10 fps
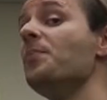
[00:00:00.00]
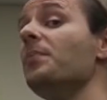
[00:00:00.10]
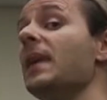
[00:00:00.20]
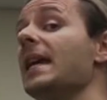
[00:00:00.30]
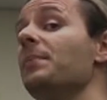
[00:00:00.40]

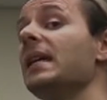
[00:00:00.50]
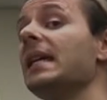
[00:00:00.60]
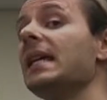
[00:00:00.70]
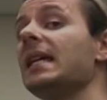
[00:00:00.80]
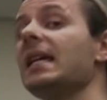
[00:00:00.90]

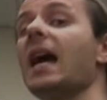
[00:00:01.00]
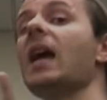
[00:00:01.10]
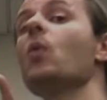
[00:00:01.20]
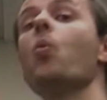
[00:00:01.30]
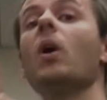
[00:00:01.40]
Maybe
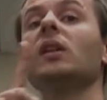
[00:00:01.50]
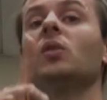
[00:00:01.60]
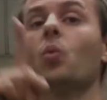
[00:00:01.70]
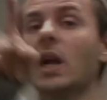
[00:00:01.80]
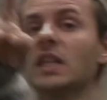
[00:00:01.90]
I
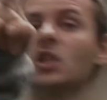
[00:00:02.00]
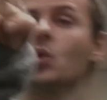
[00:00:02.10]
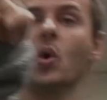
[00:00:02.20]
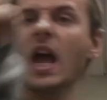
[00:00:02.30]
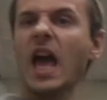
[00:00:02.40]
want what
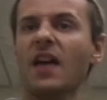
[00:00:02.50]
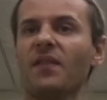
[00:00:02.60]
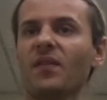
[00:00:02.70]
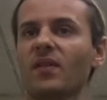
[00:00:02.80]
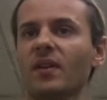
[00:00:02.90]
you have.
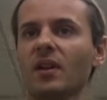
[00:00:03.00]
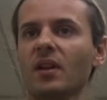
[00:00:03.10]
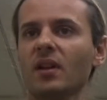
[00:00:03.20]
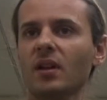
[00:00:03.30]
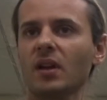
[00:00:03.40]

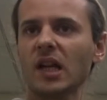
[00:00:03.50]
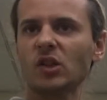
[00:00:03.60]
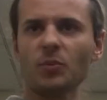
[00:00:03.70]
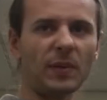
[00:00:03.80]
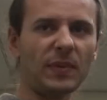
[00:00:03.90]
To be